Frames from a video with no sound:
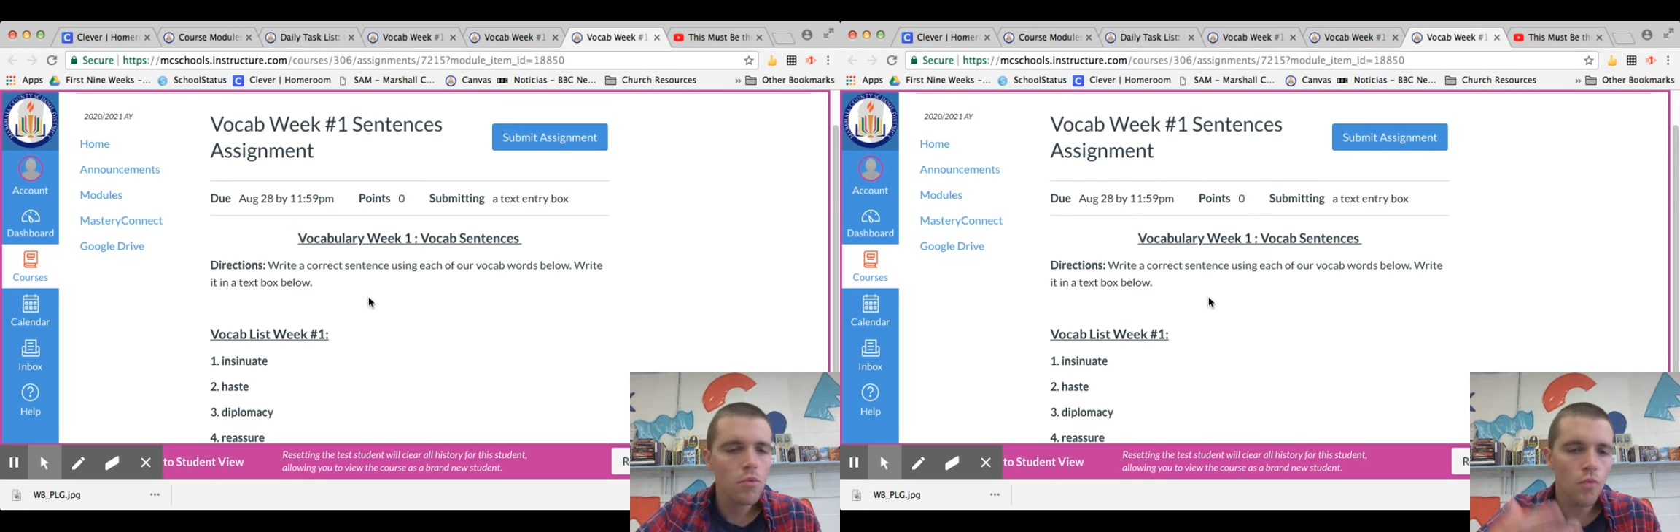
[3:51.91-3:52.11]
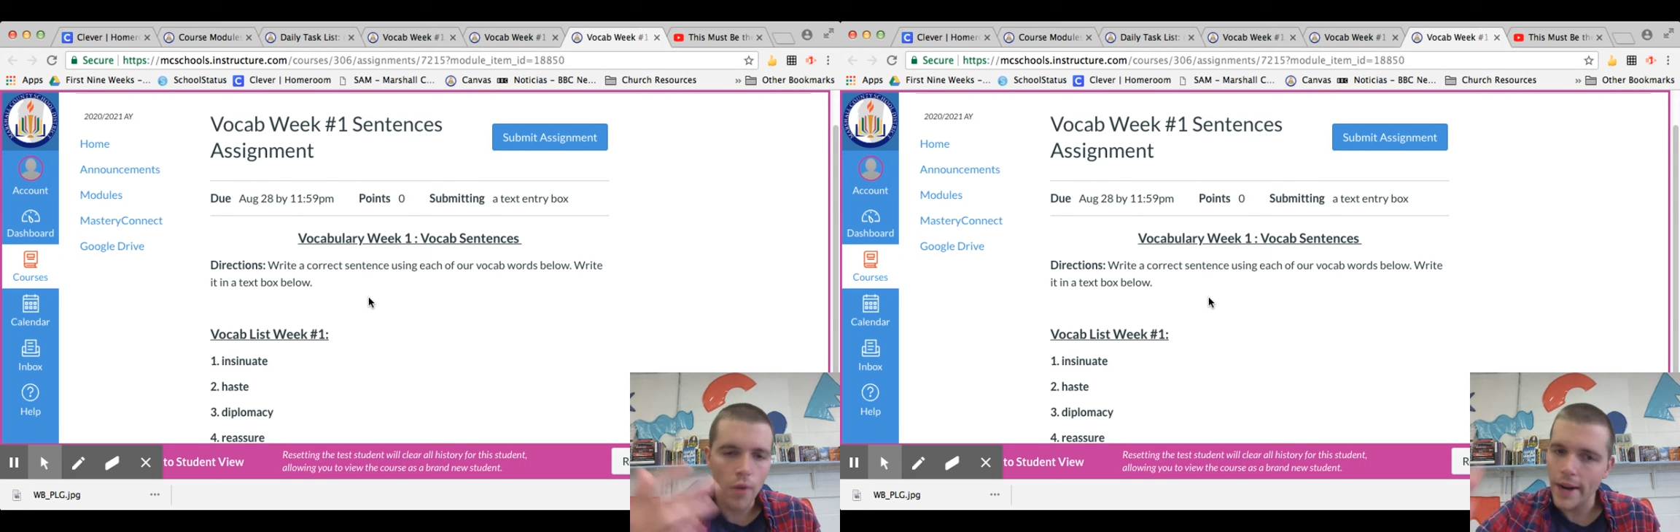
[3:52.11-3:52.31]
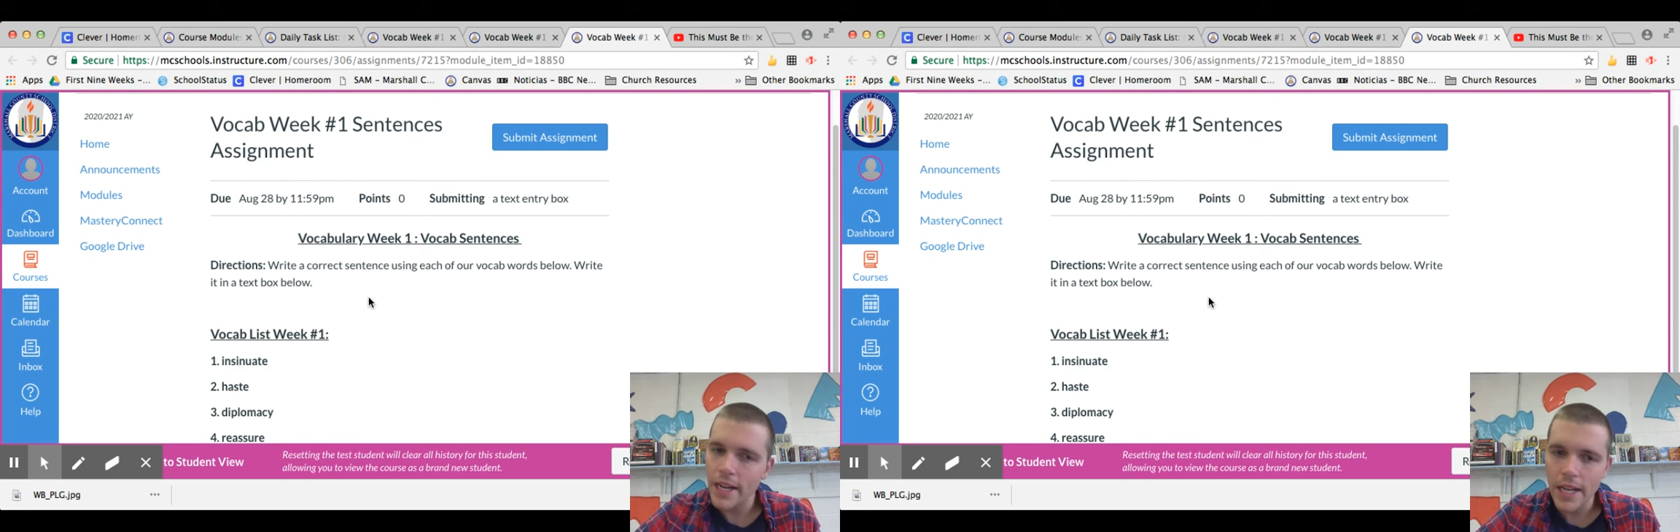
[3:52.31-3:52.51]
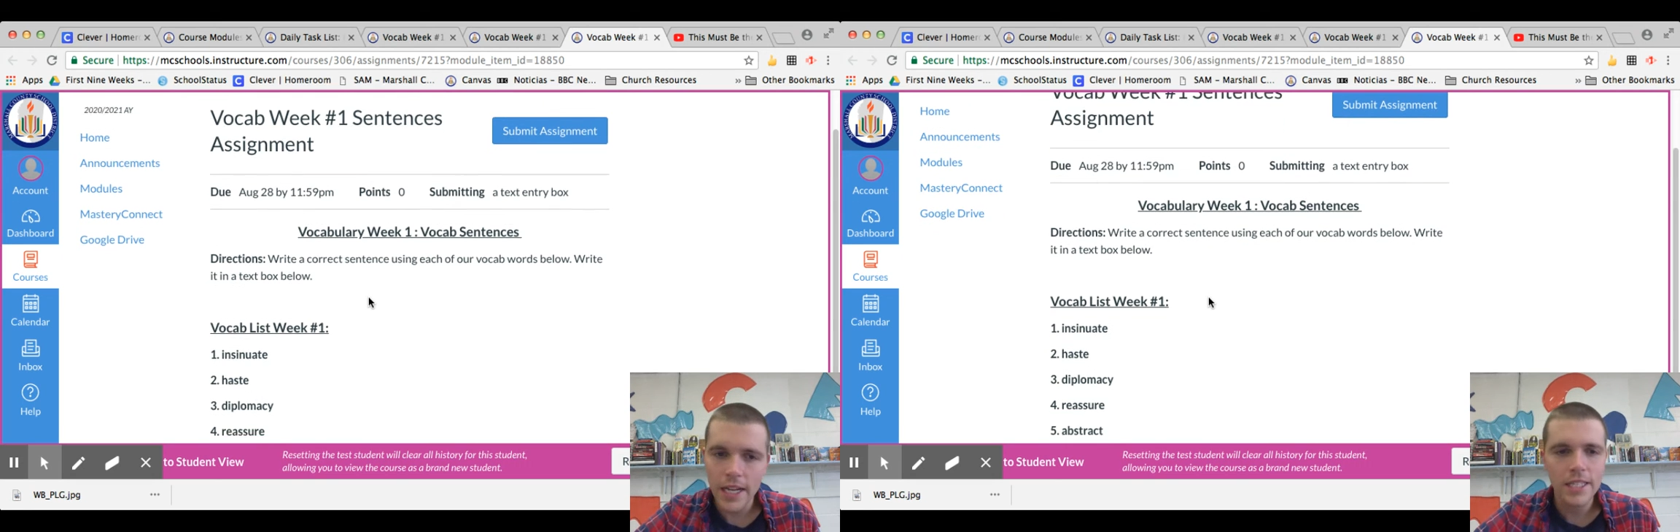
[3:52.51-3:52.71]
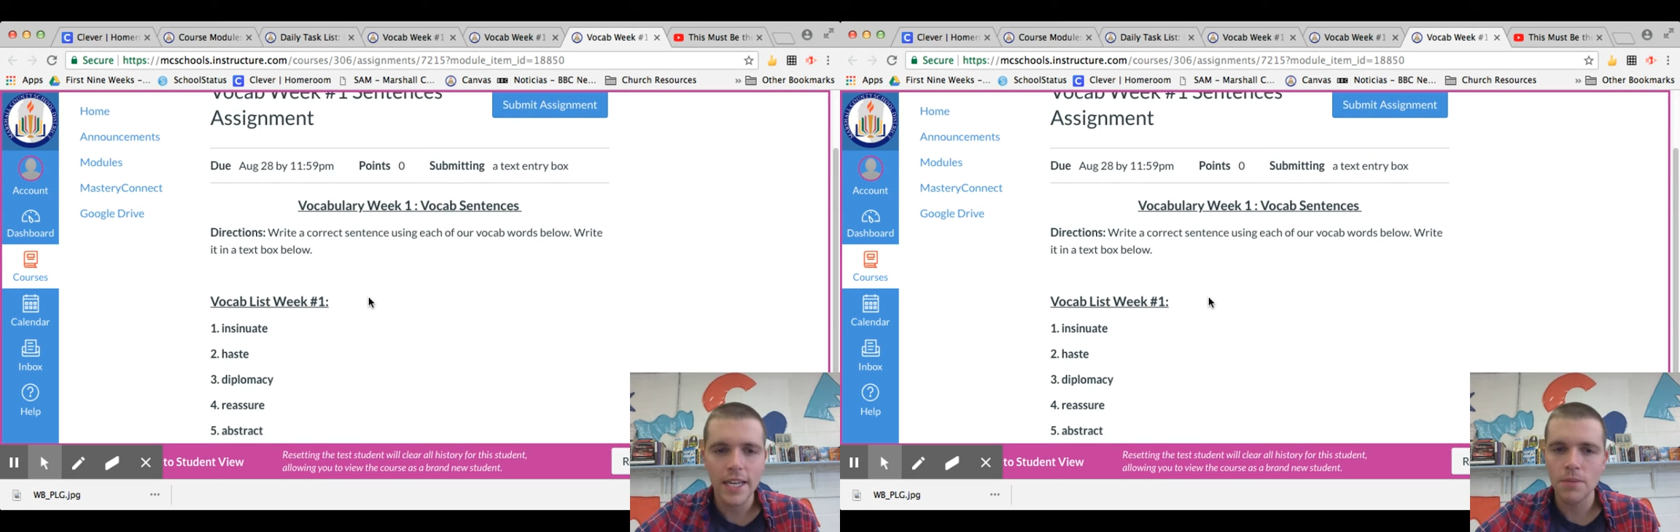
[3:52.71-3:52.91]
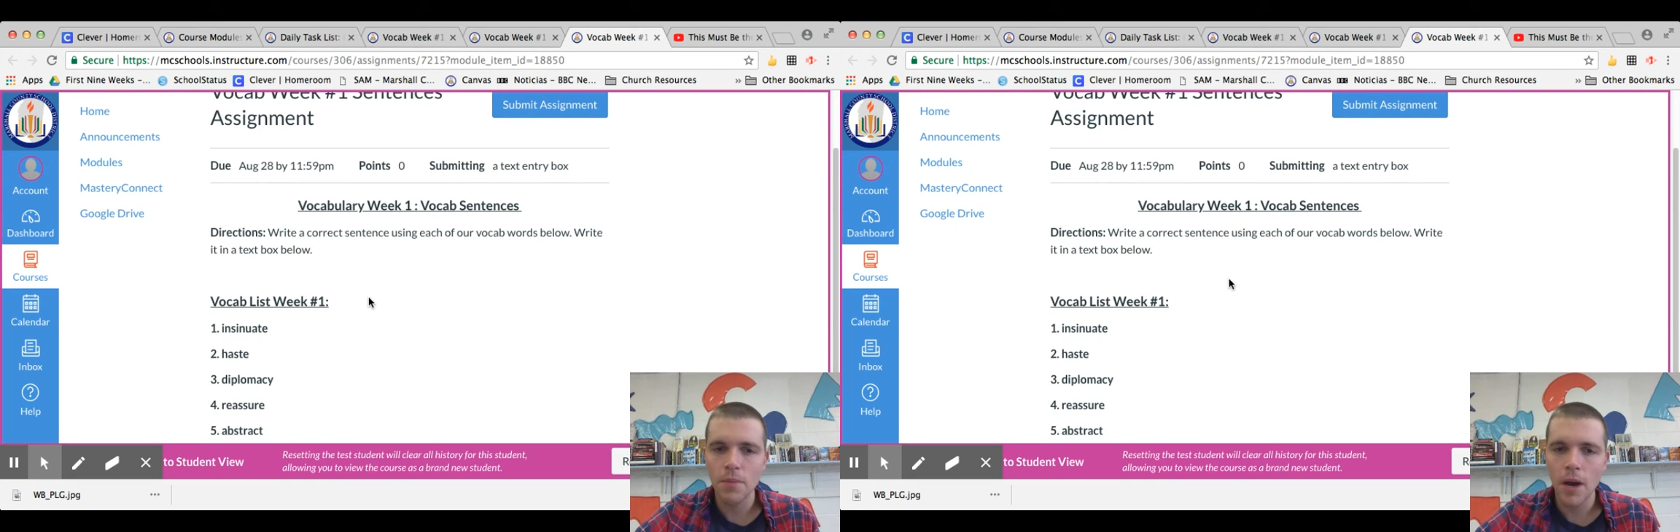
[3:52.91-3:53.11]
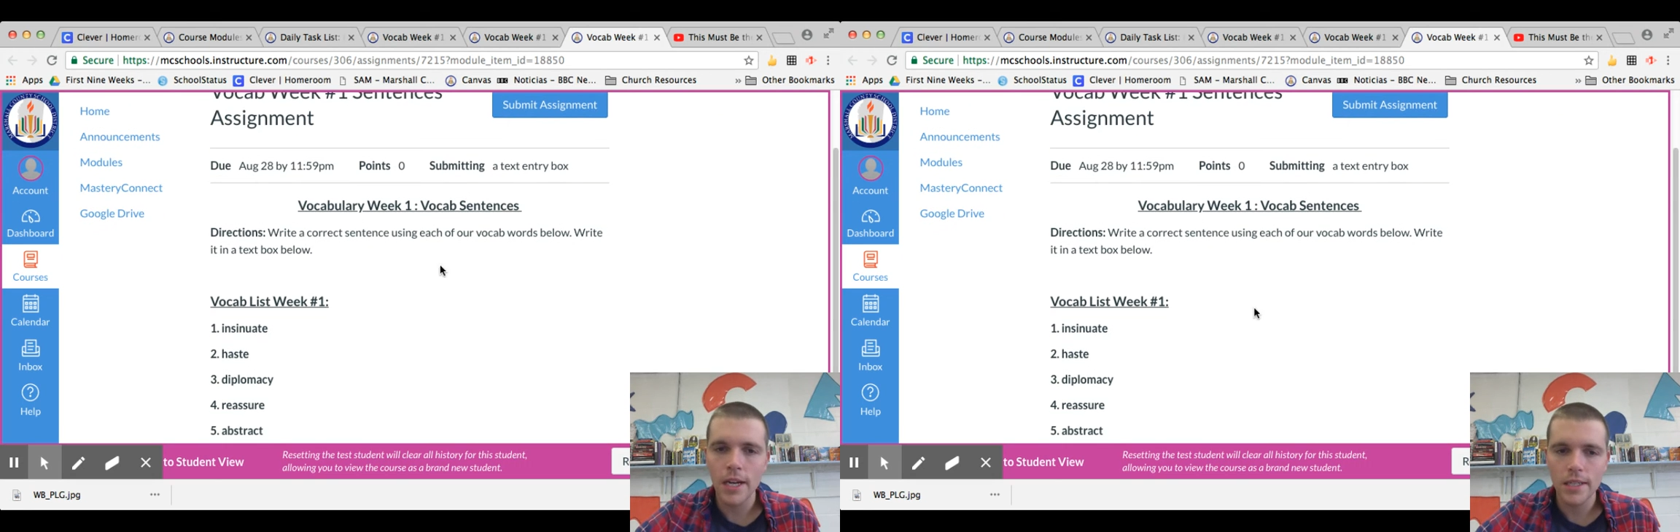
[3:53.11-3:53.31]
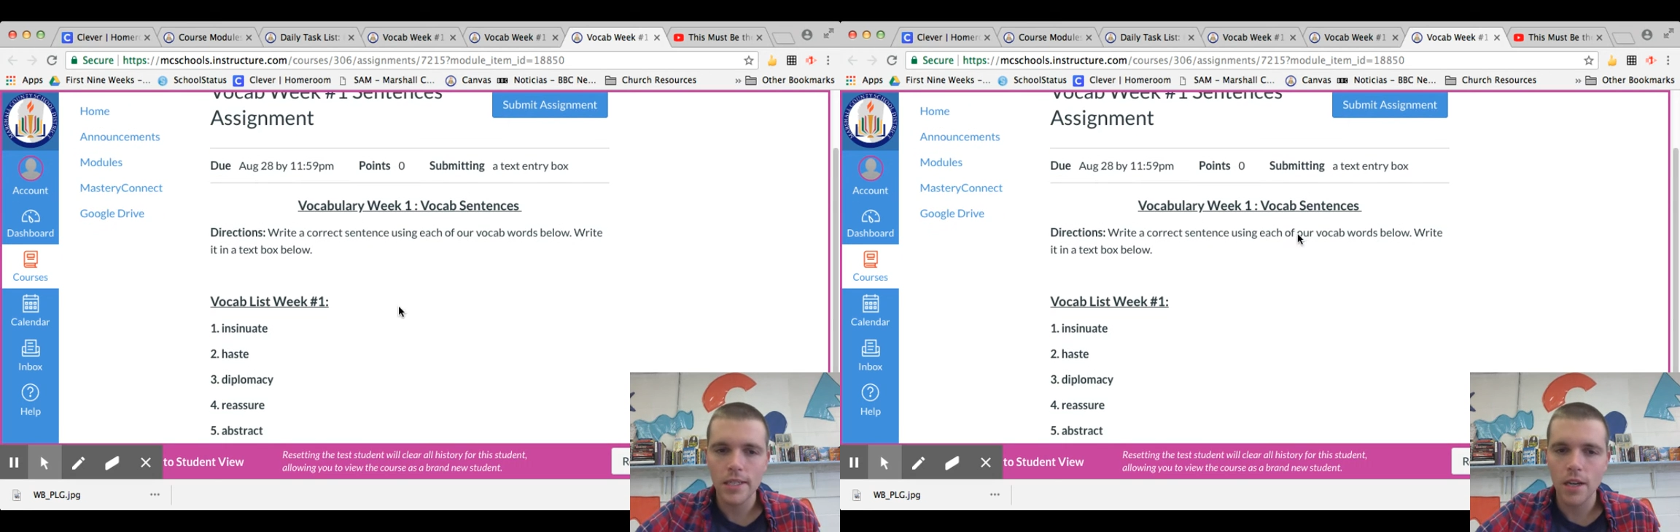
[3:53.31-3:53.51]
Write it in a text
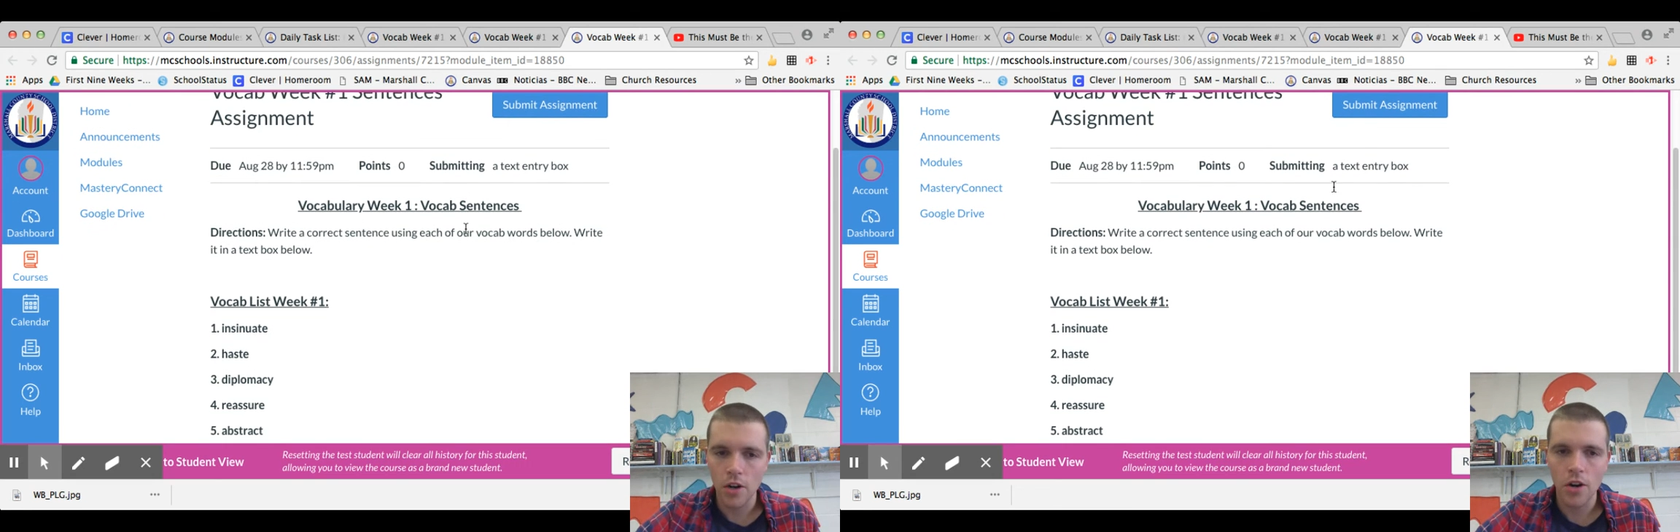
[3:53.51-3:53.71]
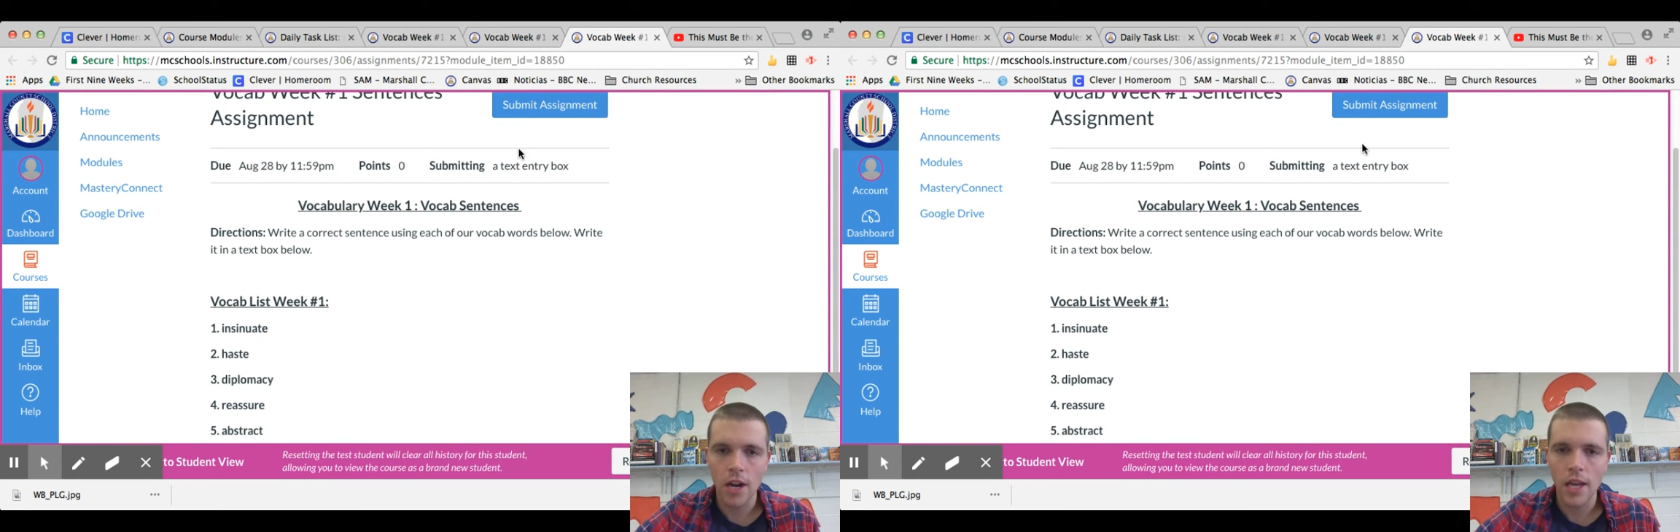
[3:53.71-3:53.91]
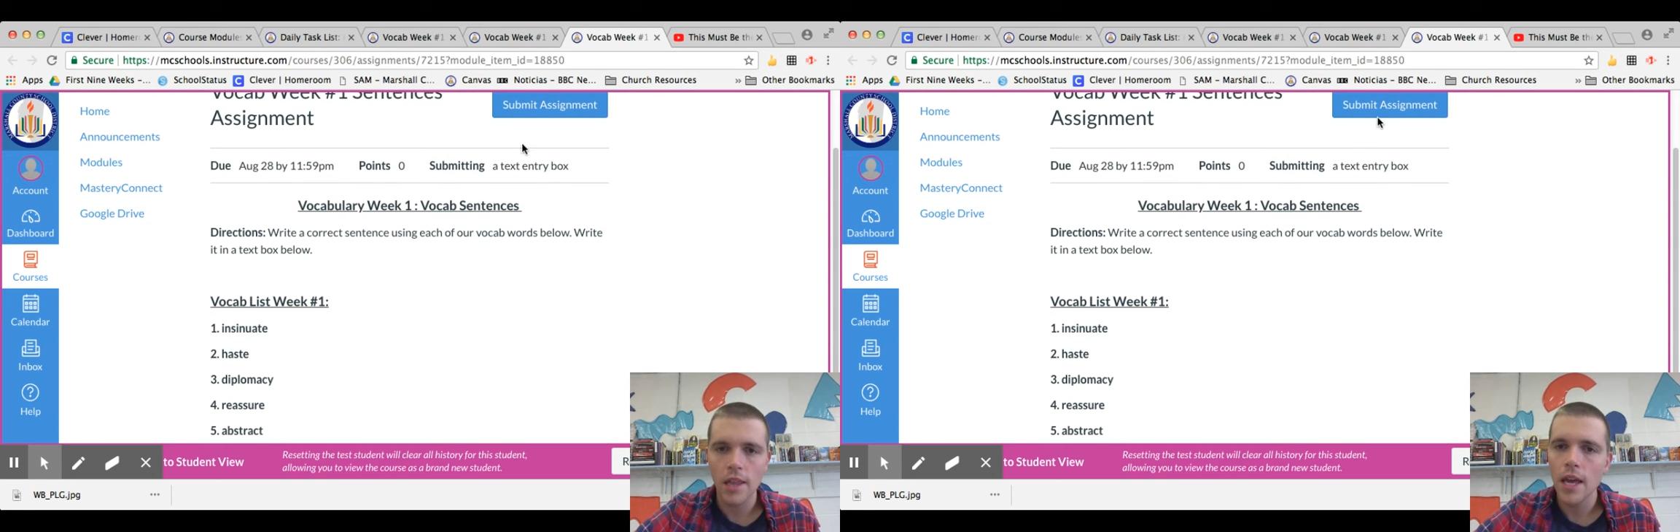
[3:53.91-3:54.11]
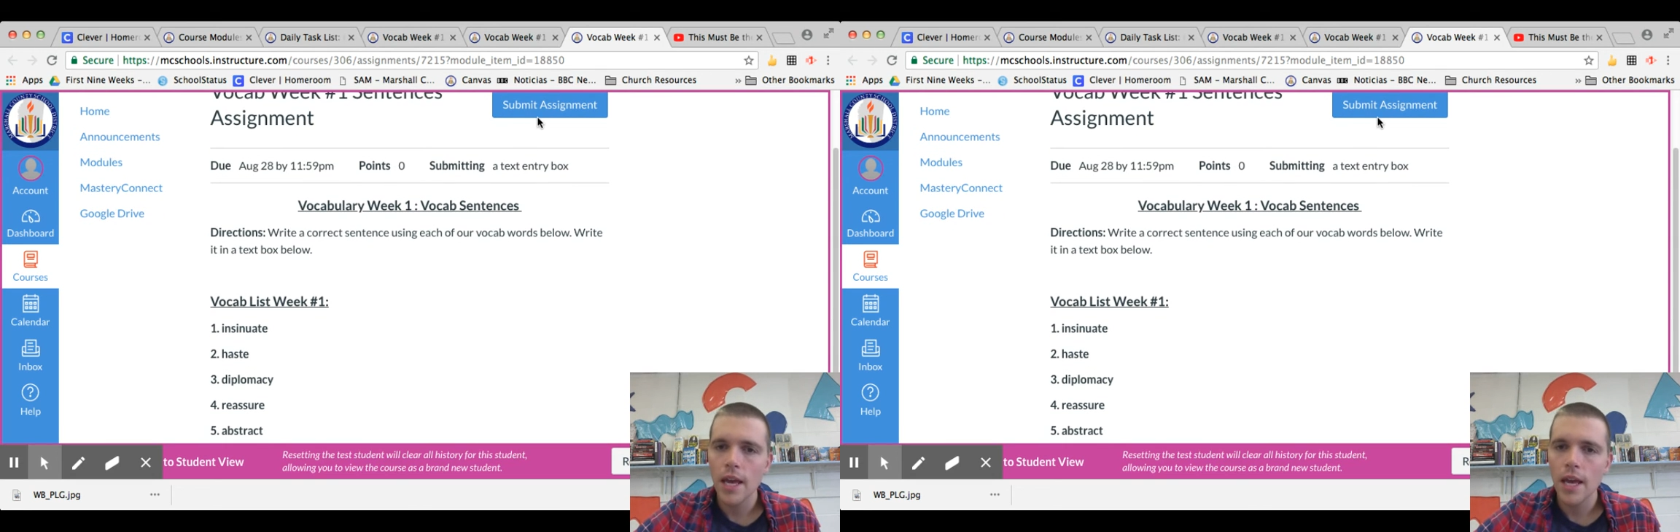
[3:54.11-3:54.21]
box underneath.